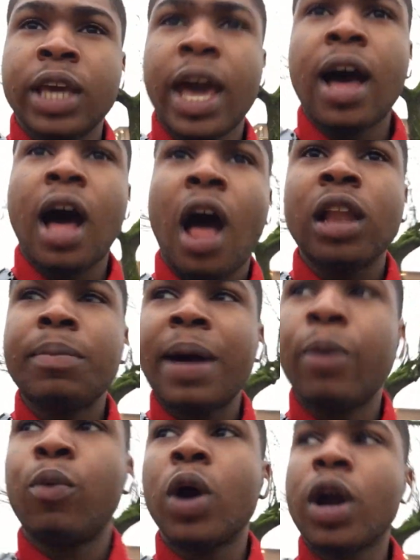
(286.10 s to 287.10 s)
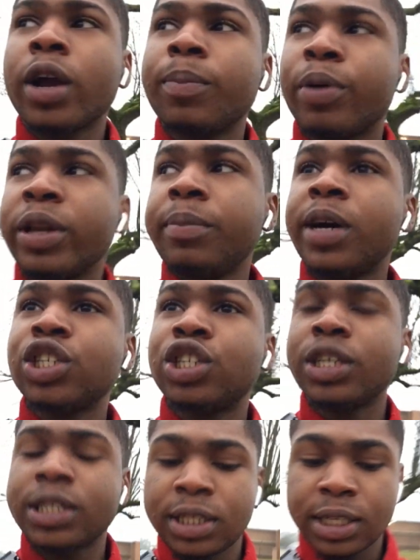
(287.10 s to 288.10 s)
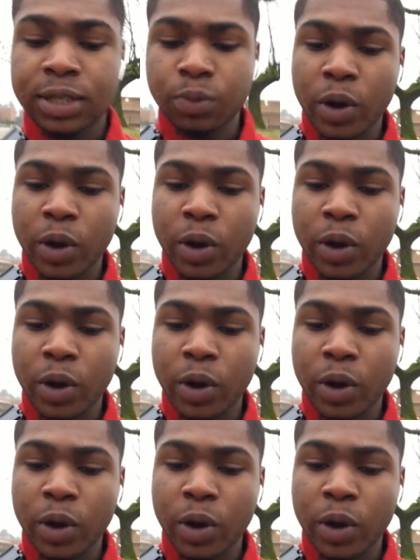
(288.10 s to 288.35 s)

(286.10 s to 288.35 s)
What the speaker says: Yeah, all of my work, pretty much just this